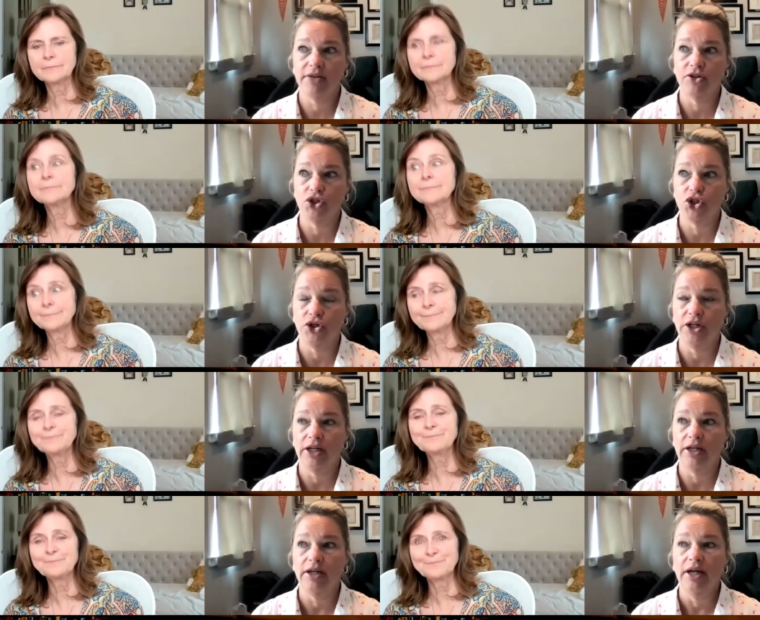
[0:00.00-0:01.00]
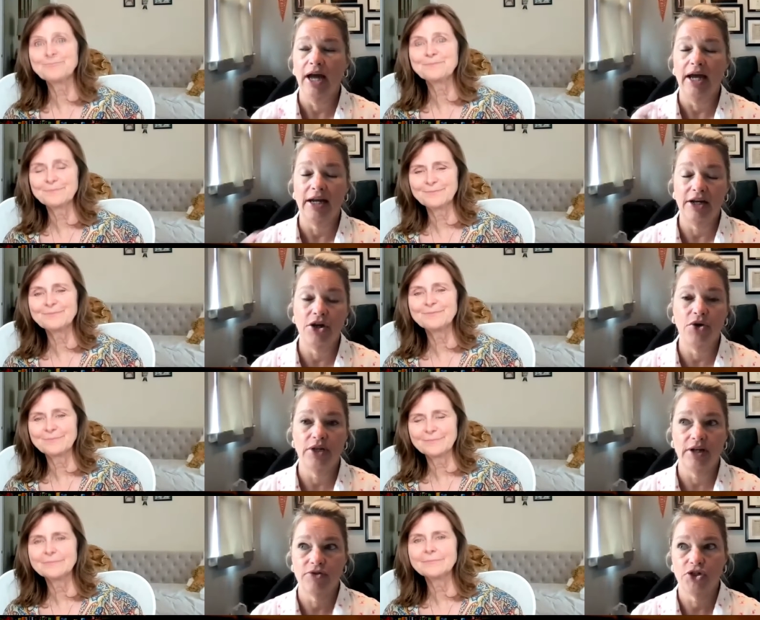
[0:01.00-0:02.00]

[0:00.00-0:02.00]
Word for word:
Speaker 1: and the journey. And I know that I've